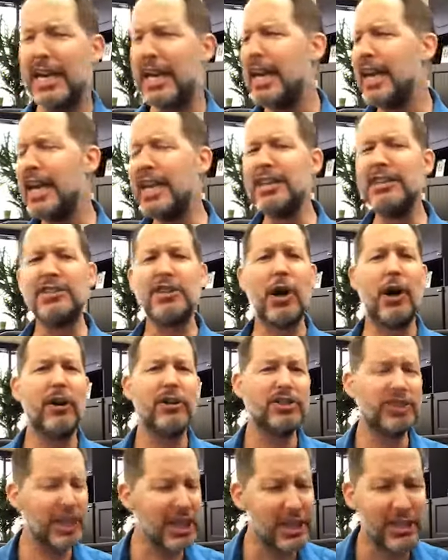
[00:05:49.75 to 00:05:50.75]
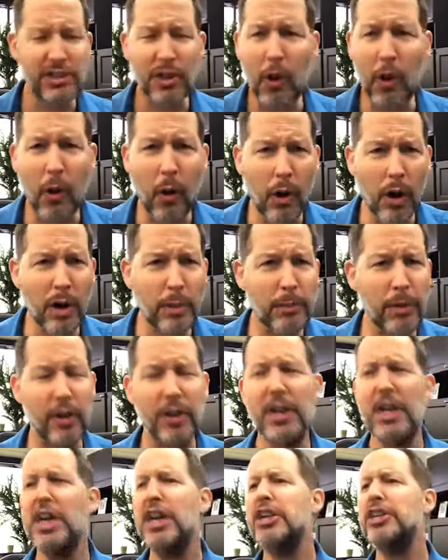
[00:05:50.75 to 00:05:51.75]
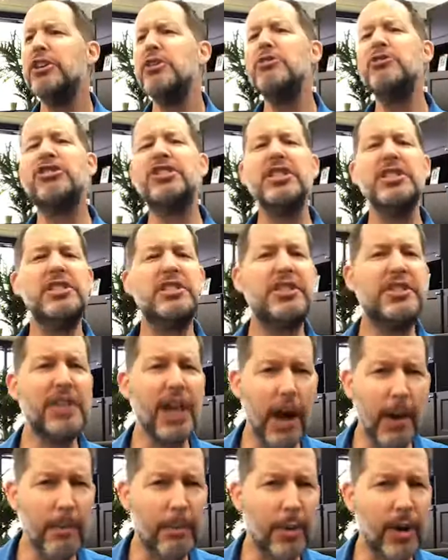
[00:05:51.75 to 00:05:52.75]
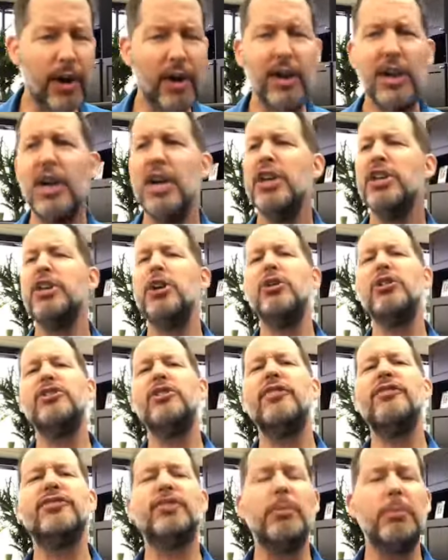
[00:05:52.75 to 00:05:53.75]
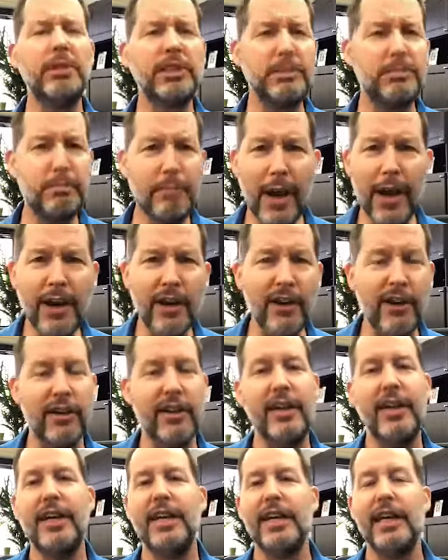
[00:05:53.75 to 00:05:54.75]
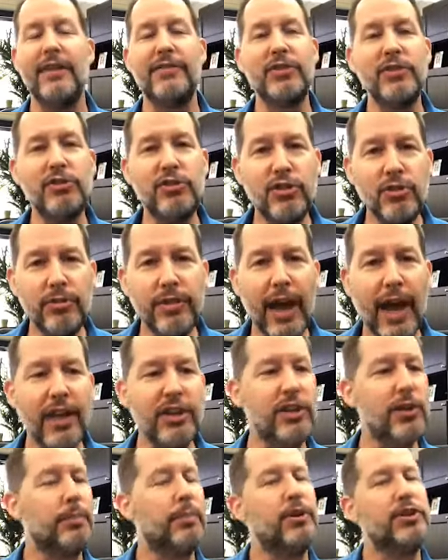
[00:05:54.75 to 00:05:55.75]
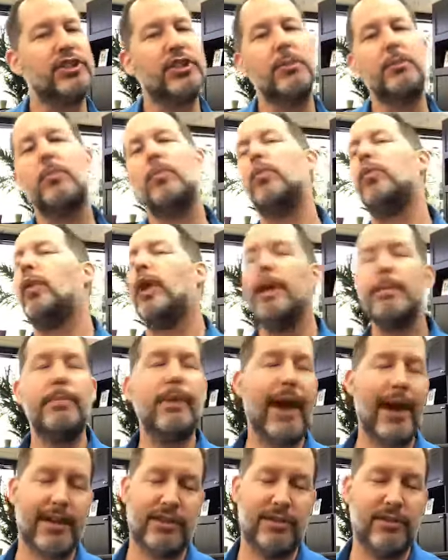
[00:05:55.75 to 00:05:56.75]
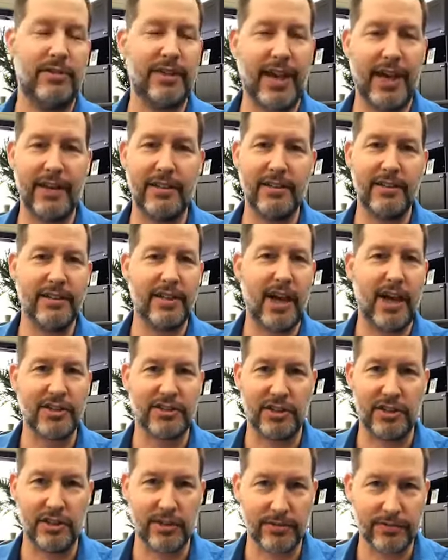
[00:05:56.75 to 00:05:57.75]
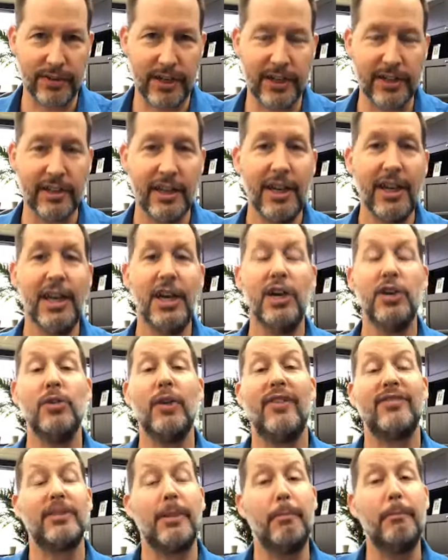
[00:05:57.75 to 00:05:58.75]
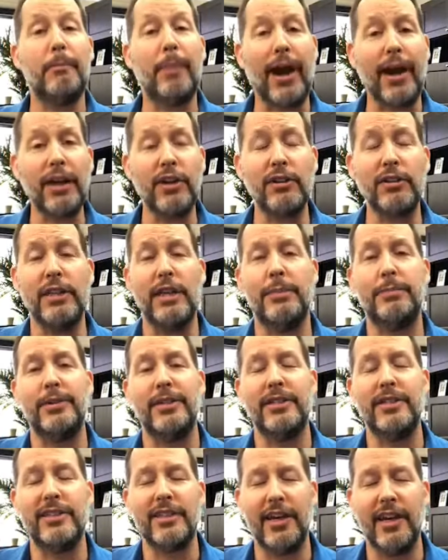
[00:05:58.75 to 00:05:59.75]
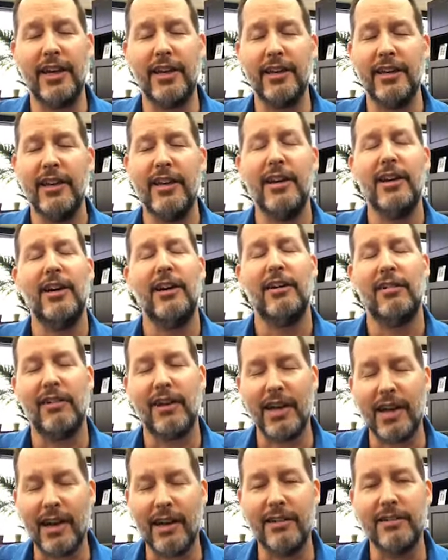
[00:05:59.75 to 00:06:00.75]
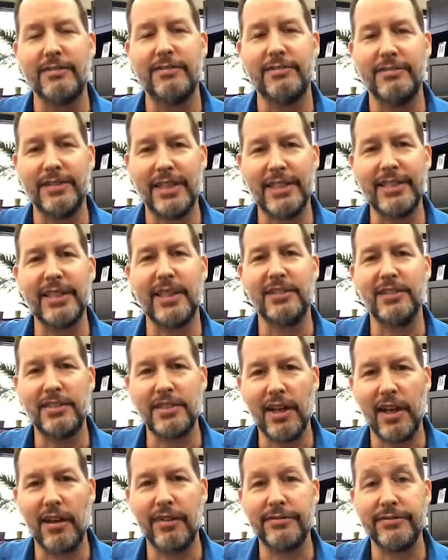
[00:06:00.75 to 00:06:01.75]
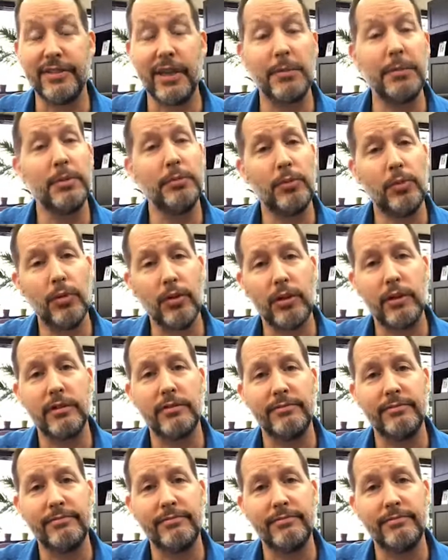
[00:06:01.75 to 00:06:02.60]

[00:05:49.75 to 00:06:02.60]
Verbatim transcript: he's, she's horrible. You should dump her. You deserve so much better. If you do that, you're pushing him right back to that toxic girlfriend. You have to bite your lip and say, wow, that sounds tough. Tell me more.